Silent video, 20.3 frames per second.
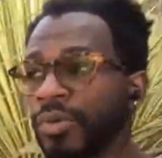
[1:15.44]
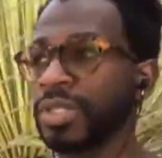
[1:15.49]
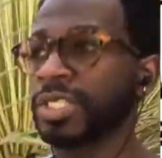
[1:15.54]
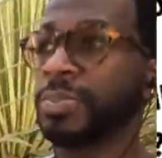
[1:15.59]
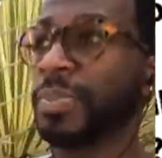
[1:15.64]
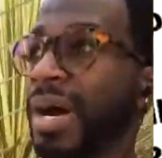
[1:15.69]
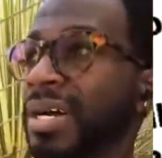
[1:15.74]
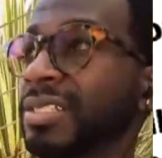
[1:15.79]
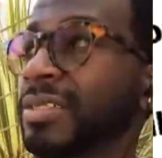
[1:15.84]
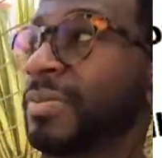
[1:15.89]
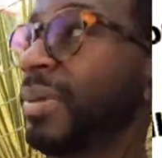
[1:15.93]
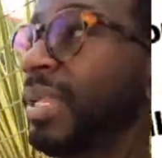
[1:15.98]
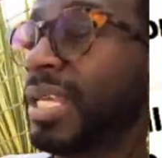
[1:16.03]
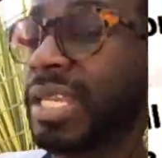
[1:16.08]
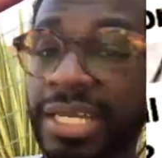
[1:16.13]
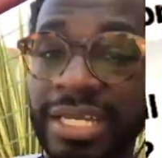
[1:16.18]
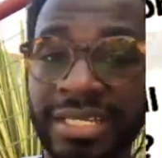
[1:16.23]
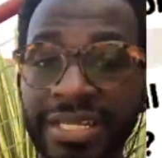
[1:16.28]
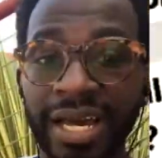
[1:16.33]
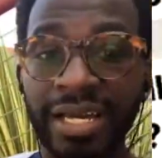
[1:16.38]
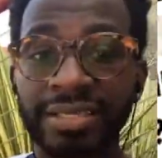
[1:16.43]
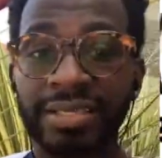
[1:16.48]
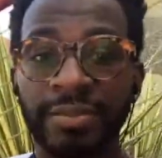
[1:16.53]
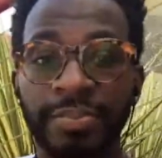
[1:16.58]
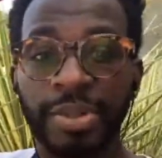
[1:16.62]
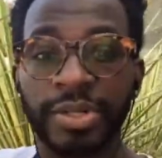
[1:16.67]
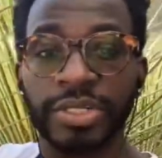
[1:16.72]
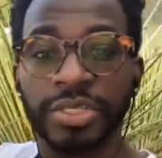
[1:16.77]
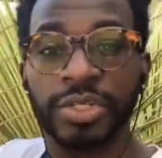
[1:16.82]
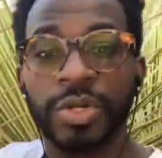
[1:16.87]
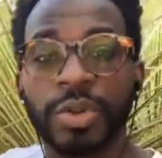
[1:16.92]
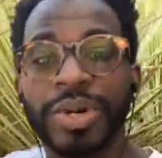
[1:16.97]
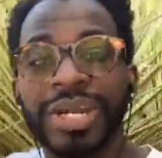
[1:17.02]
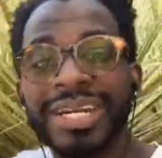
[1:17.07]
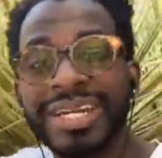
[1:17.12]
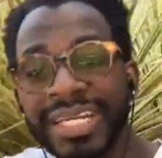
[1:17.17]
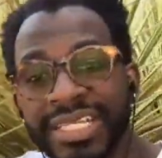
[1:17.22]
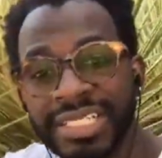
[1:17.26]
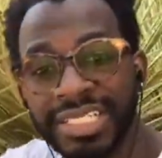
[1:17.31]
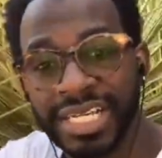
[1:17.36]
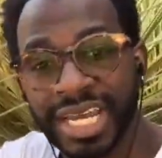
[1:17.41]
responsibility does the person who
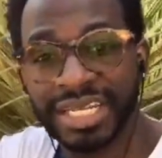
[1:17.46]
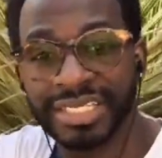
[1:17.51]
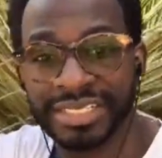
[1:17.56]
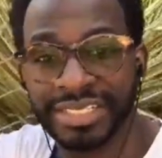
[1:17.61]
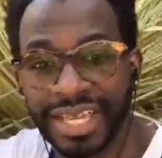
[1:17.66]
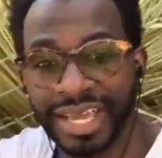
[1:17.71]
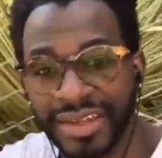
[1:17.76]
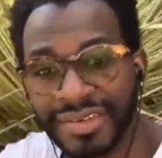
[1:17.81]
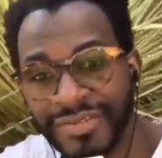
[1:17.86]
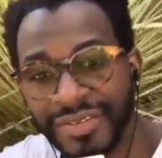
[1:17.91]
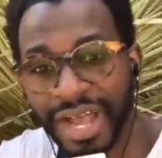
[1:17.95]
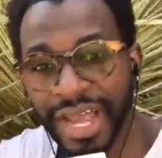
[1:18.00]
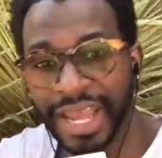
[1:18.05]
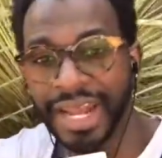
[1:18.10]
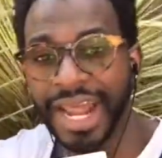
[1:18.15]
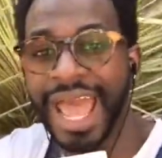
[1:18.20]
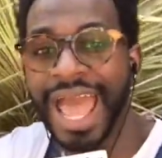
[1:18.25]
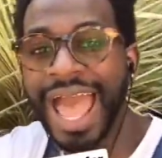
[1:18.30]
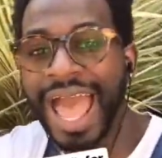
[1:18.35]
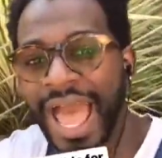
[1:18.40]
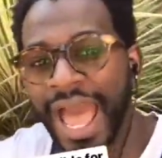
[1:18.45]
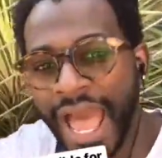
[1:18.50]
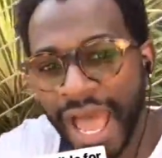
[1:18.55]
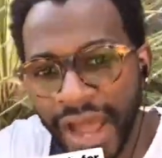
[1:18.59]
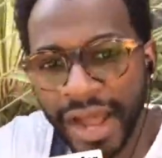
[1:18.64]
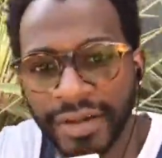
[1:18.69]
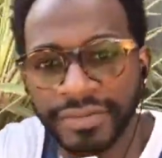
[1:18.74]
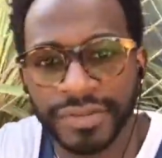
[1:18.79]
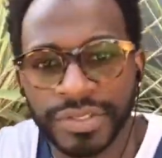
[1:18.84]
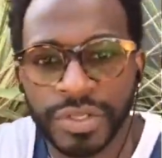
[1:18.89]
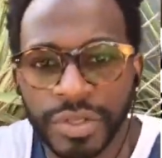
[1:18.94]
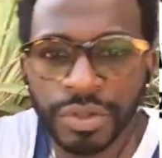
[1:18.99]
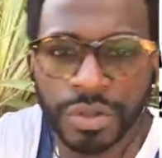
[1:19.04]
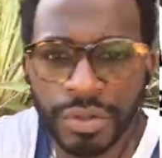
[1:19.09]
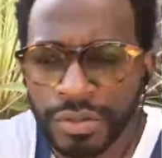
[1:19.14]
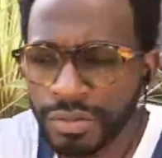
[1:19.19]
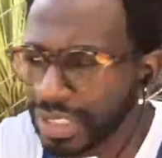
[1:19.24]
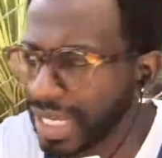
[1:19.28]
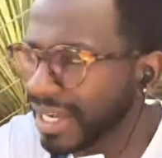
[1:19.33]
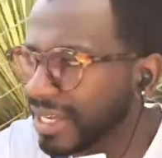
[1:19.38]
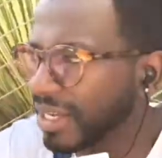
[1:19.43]
initiates the invite have
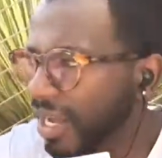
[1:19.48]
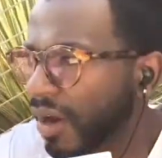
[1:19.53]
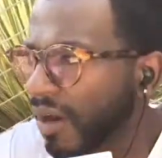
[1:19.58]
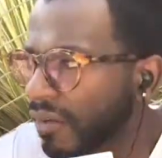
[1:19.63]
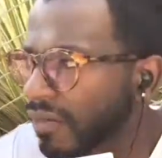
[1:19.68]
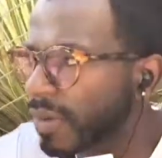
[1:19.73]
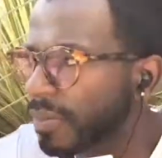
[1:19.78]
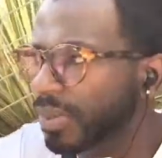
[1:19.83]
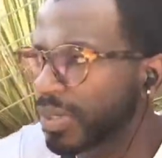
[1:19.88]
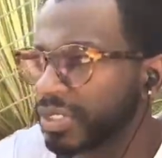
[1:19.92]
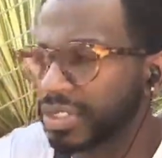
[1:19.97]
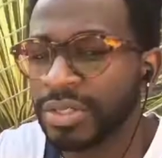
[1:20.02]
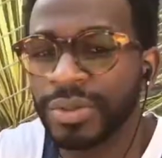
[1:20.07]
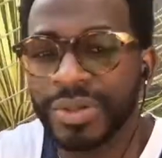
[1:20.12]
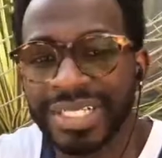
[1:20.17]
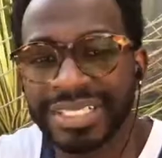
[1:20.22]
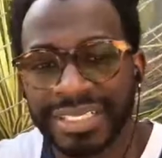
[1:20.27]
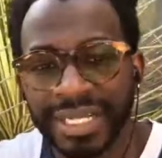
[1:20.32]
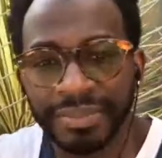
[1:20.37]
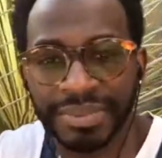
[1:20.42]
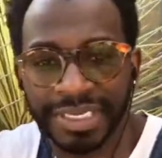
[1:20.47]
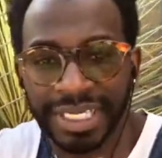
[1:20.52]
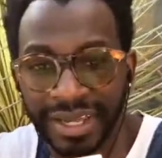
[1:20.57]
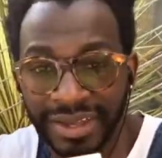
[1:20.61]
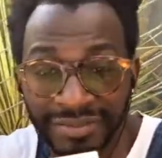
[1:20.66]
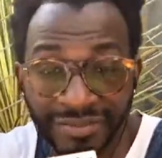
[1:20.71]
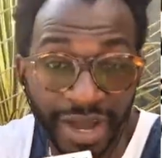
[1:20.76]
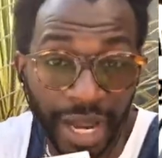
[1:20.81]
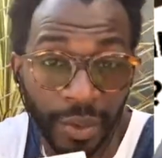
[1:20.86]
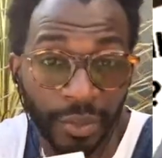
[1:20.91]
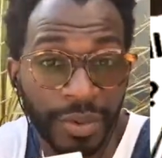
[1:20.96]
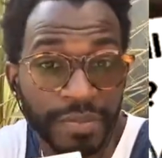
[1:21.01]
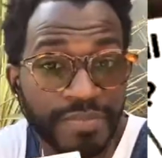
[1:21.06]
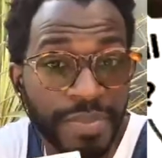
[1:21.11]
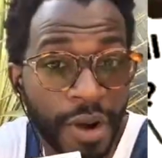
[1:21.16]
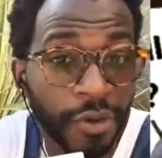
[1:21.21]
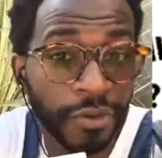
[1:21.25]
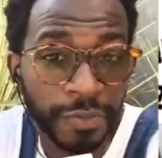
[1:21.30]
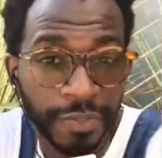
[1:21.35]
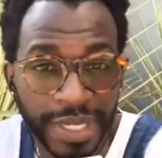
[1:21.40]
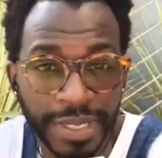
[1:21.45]
to take care of the person who accepts the invite when
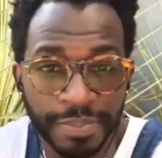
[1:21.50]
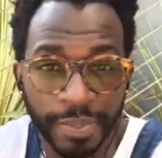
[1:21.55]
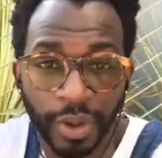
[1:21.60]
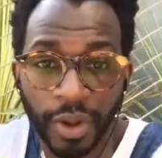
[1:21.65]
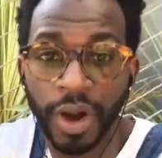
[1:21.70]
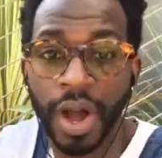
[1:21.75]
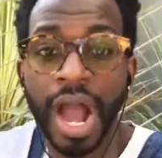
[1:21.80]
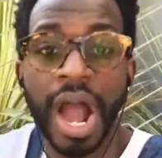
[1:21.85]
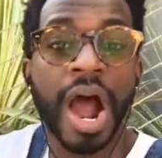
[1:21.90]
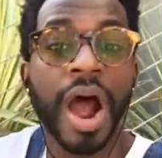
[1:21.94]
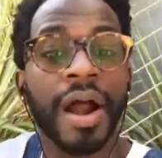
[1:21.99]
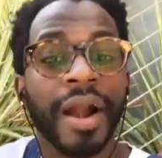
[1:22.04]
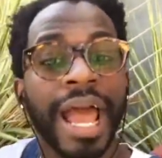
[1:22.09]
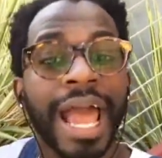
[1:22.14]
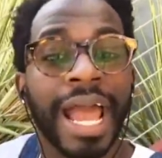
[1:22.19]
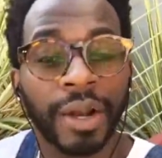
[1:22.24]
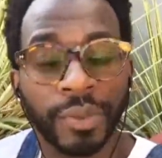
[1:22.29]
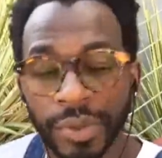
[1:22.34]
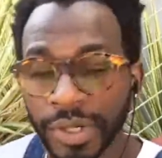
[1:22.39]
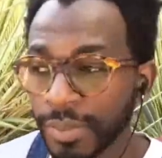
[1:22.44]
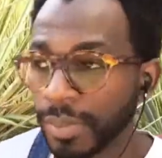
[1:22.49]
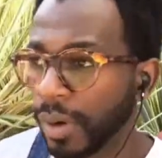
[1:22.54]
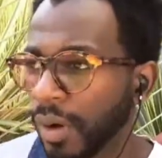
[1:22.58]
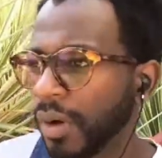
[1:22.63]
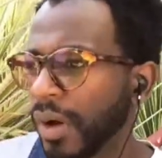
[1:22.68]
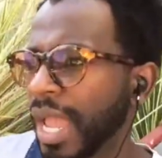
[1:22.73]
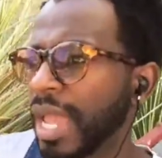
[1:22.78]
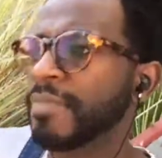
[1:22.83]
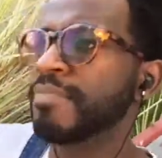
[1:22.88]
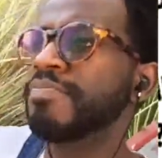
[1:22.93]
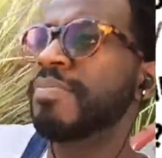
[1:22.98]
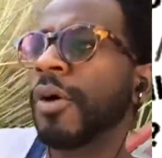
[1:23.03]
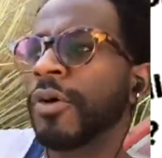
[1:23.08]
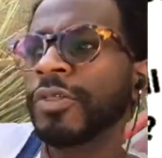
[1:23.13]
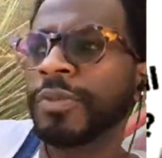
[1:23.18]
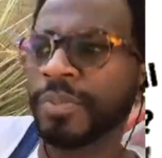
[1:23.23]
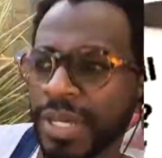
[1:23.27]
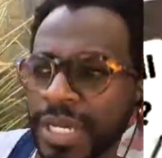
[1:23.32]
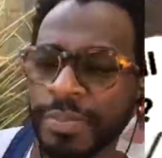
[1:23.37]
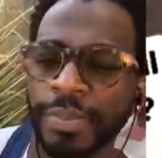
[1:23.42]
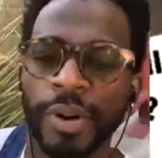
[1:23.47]
both people are equitable and
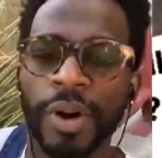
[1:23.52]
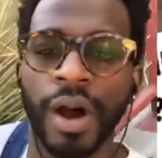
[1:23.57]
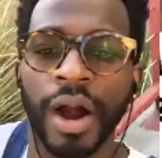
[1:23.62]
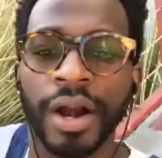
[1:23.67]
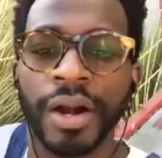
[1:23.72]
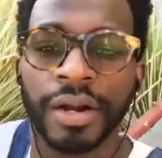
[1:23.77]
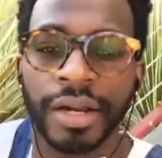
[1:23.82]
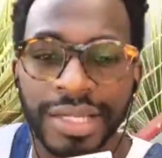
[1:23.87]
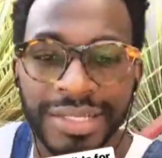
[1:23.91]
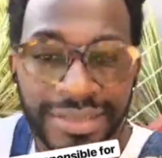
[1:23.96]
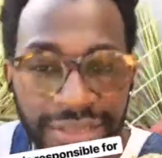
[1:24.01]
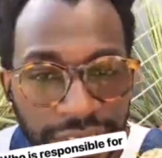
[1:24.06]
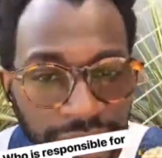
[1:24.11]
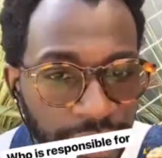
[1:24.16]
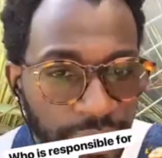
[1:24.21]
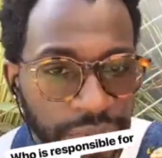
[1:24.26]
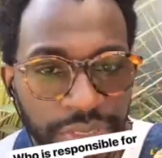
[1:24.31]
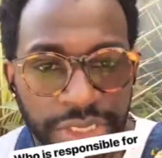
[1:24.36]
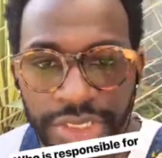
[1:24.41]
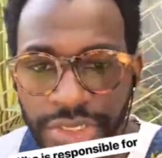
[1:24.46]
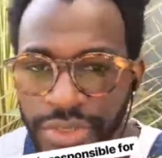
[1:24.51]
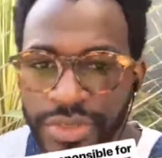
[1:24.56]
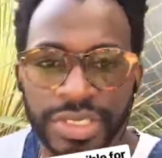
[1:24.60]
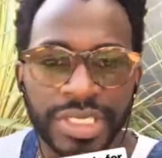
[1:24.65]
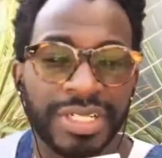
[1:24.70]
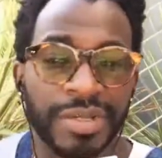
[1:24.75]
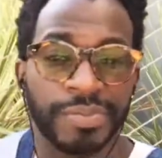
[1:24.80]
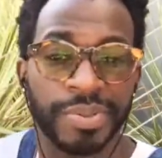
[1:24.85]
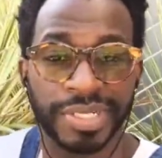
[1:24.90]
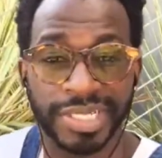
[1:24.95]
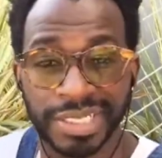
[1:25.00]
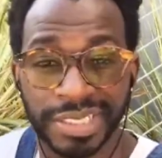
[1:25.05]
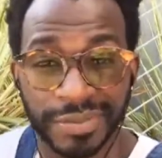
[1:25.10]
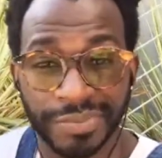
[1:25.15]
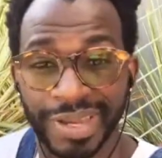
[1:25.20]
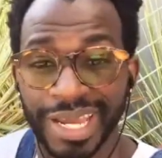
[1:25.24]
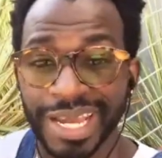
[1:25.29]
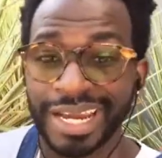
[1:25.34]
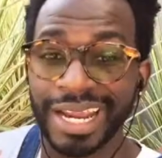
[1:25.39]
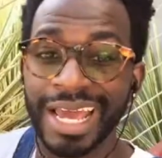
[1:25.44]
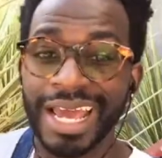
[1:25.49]
both people are consensually choosing to
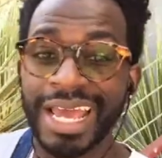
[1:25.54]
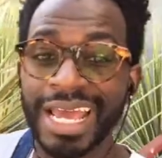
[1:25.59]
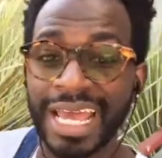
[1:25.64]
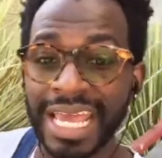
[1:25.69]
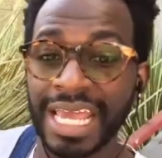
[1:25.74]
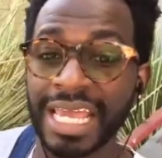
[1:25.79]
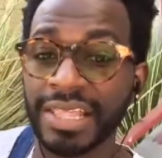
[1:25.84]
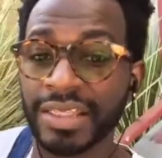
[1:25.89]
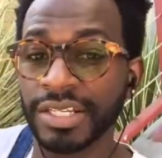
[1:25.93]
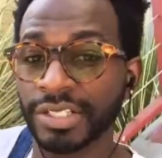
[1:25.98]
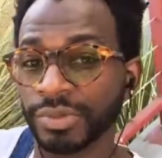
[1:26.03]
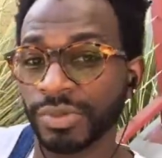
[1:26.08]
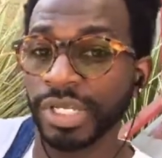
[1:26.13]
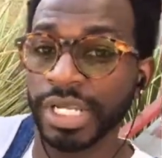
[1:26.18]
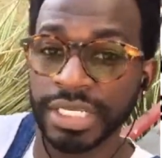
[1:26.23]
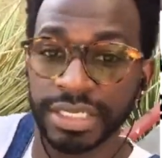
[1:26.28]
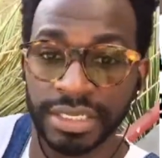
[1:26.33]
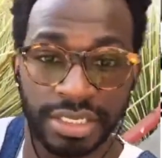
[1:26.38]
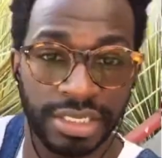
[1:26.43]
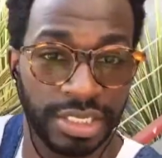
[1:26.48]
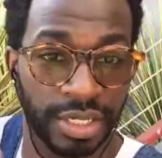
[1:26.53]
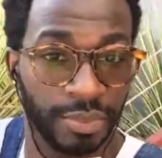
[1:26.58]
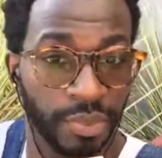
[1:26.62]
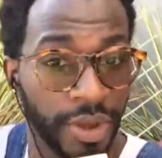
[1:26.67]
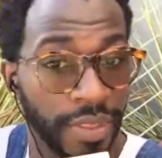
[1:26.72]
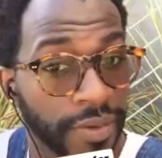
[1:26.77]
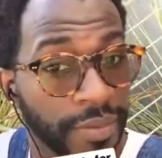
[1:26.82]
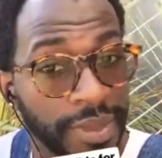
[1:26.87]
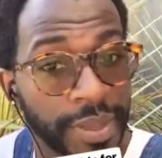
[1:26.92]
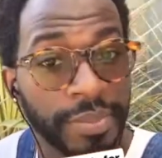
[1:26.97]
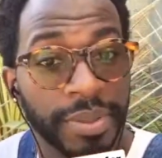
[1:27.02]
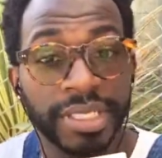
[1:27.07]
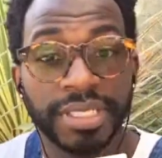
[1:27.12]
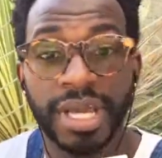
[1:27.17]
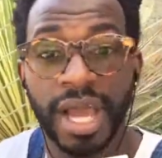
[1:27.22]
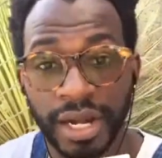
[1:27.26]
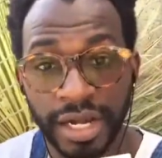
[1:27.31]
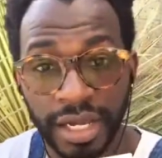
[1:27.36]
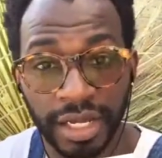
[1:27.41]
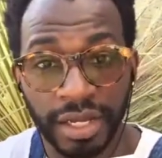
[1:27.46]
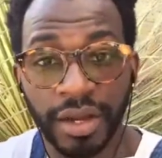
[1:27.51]
participate in this relationship, whether it be
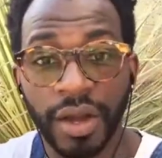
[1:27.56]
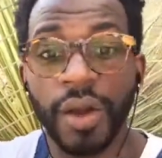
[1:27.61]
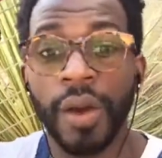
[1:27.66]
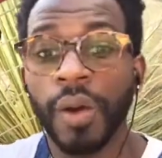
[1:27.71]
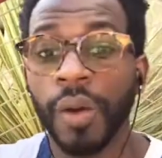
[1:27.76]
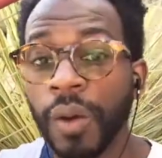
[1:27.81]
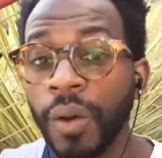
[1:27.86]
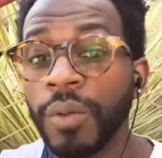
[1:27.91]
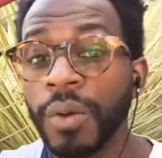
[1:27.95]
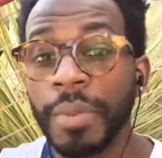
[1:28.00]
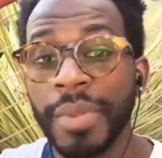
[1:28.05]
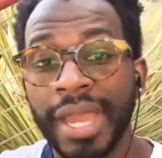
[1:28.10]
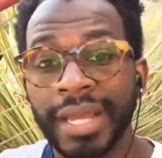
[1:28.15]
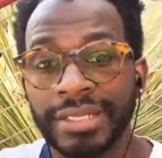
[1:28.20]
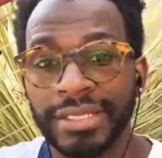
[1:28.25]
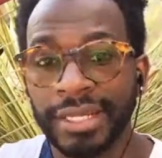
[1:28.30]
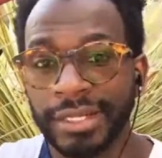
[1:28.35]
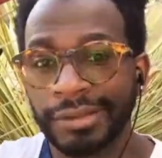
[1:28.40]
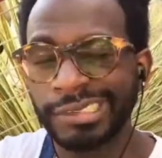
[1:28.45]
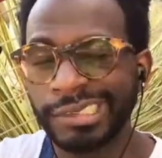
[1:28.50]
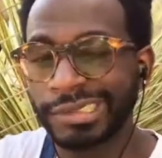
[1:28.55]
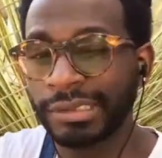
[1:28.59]
platonic or romantic?